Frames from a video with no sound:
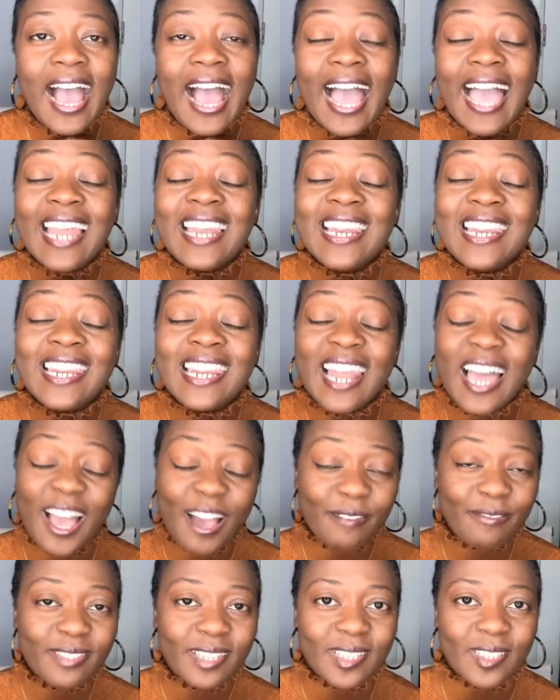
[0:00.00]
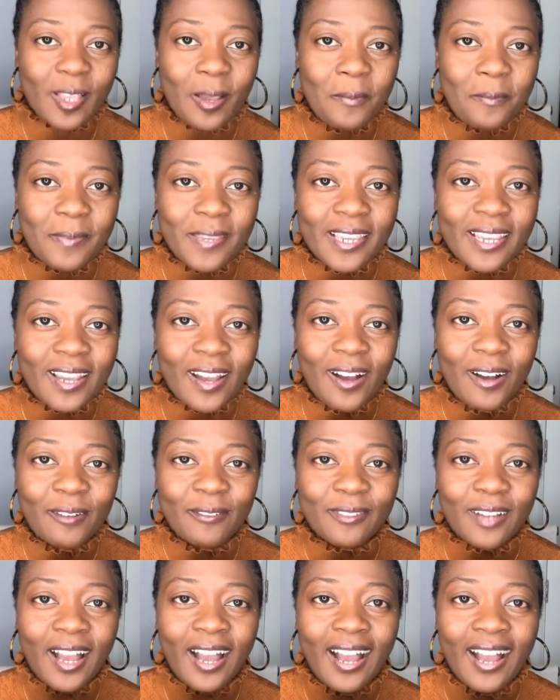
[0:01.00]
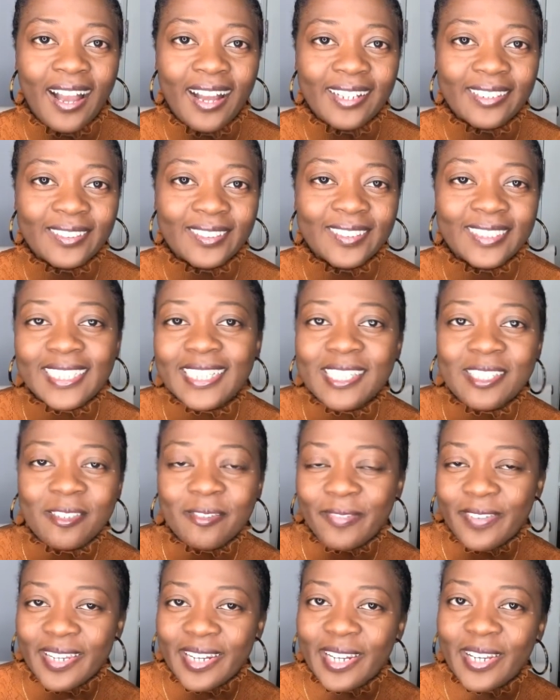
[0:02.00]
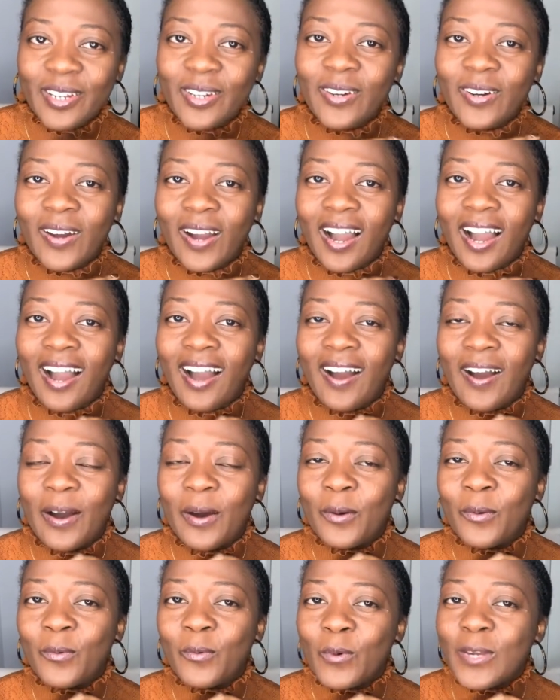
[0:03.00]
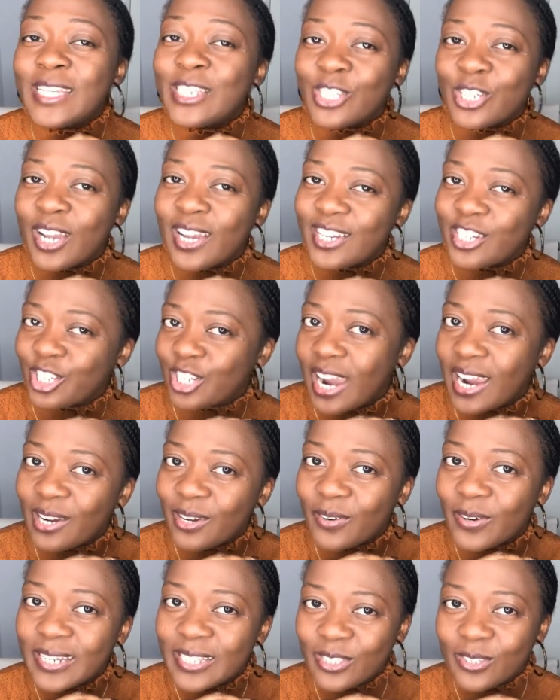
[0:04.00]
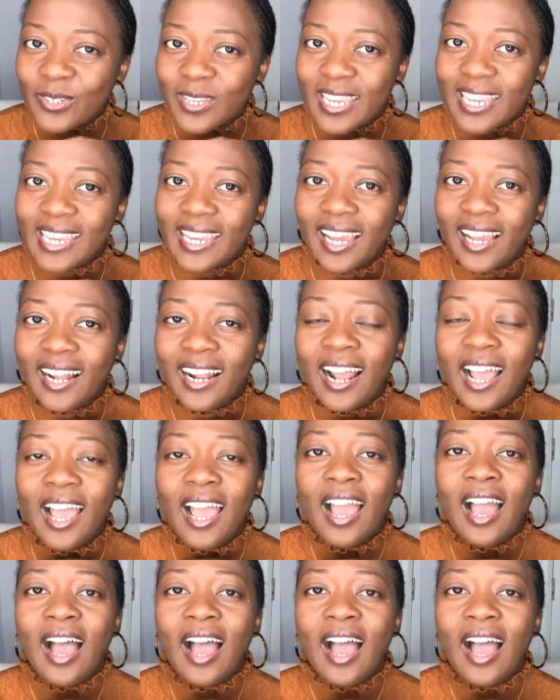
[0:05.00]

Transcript: I love the topic of today's video, which chakra to heal